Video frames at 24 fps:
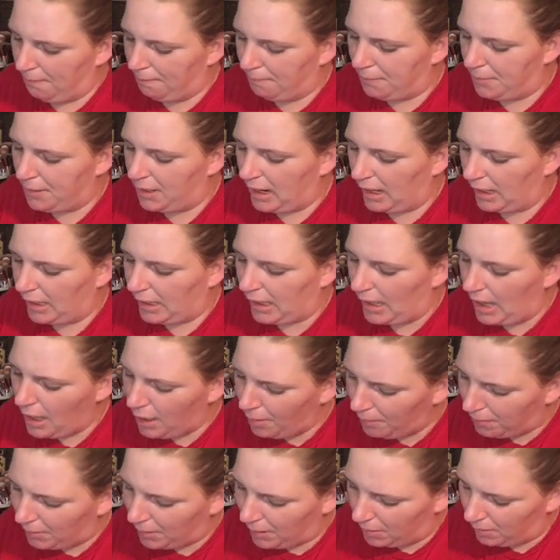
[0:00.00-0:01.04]
But I
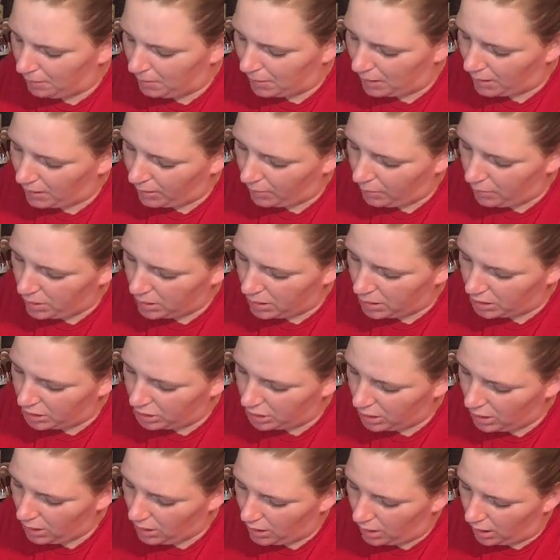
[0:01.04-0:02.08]
kept it because I wanted to
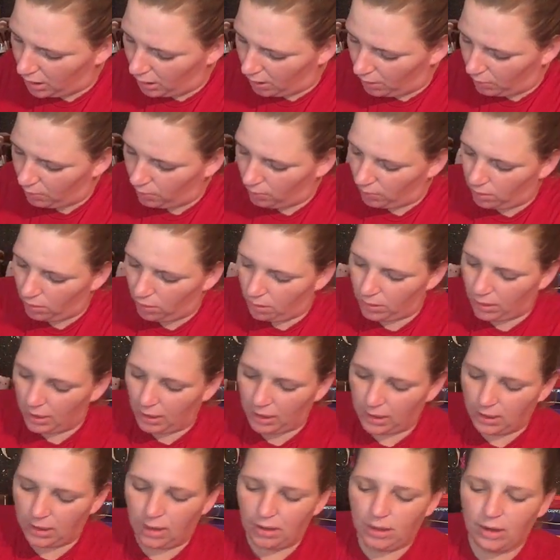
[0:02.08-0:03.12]
show y'all.
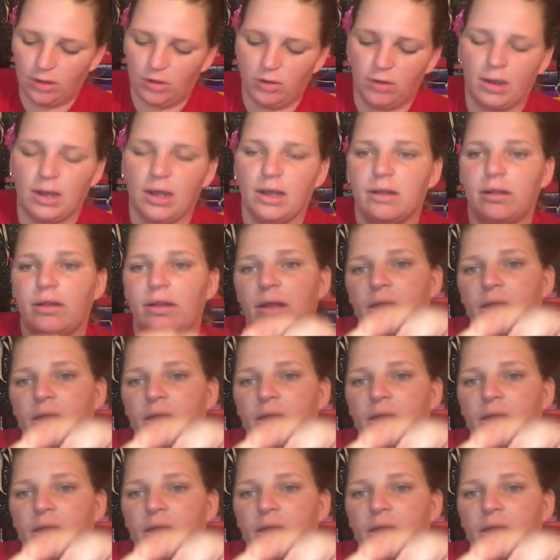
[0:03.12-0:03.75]
Okay, I think you can see